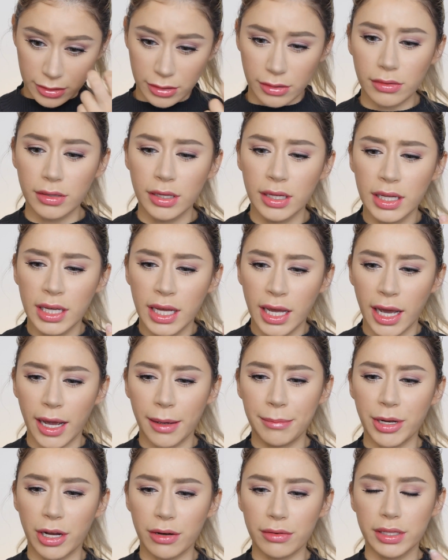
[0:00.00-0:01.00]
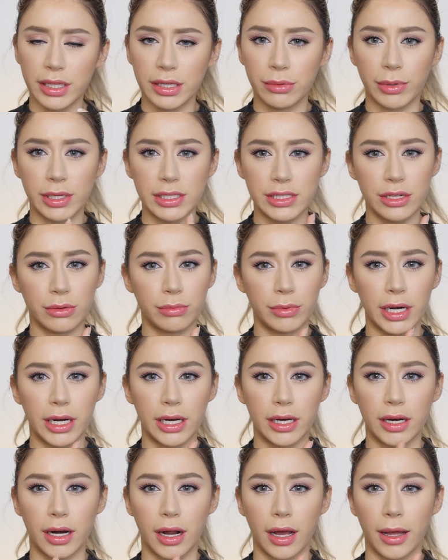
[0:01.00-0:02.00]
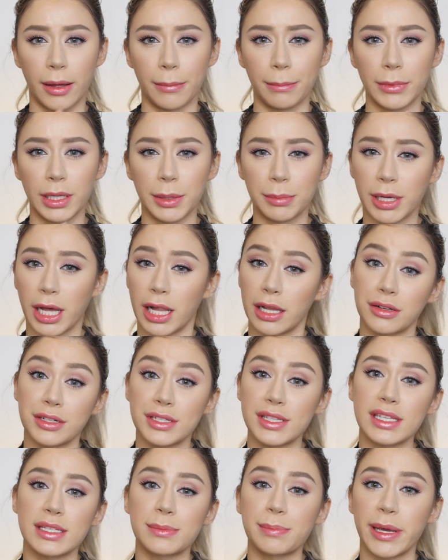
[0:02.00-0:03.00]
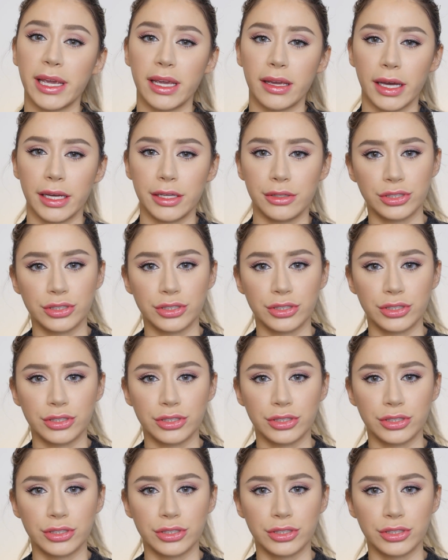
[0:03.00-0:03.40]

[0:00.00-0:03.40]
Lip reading: although I'm not really one to wear lip colors this pink.